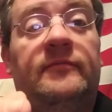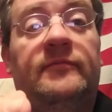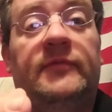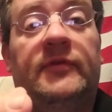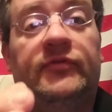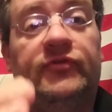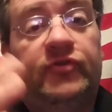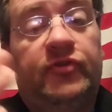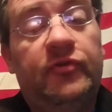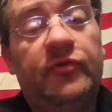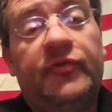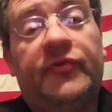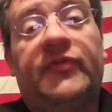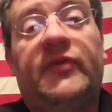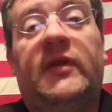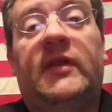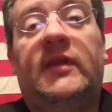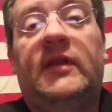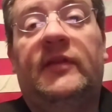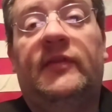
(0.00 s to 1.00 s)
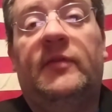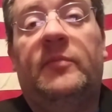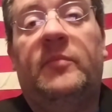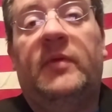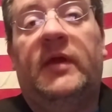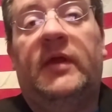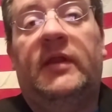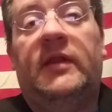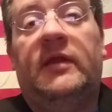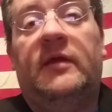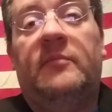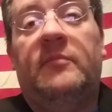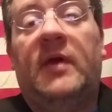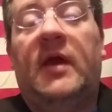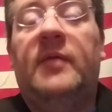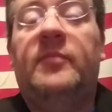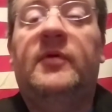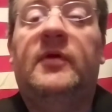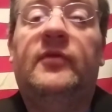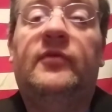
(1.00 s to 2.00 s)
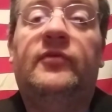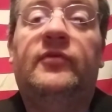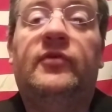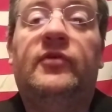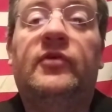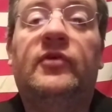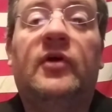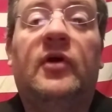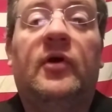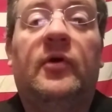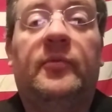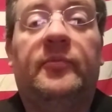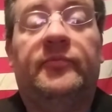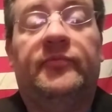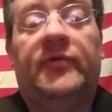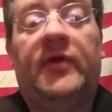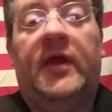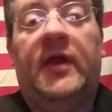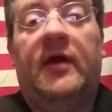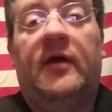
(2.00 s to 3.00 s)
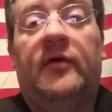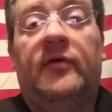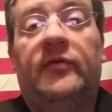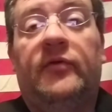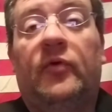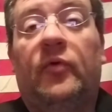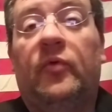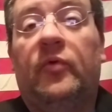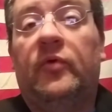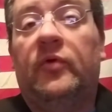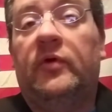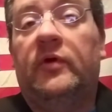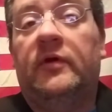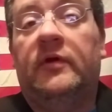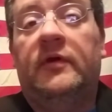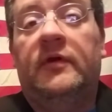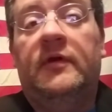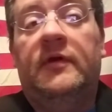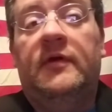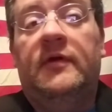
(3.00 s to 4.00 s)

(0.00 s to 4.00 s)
that you've seen in the media, maybe in your hometown or